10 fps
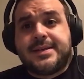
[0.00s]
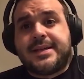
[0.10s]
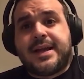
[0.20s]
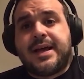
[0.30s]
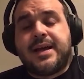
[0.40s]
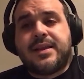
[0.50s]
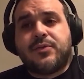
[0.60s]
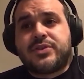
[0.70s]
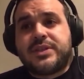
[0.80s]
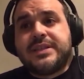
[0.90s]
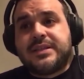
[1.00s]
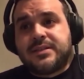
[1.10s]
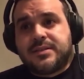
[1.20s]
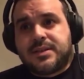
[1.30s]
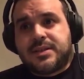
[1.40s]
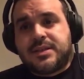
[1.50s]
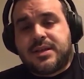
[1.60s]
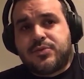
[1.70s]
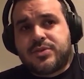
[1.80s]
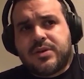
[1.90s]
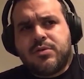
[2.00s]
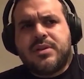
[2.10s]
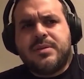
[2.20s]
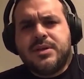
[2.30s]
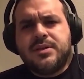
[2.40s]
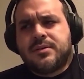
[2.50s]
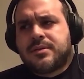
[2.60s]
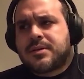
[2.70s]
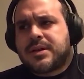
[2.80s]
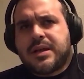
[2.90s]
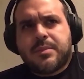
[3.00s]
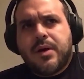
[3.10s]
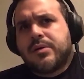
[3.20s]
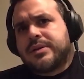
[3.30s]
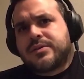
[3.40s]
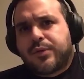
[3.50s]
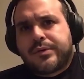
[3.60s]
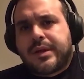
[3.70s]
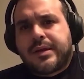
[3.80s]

and I had never seen it. And I was like, well, can I borrow this for it?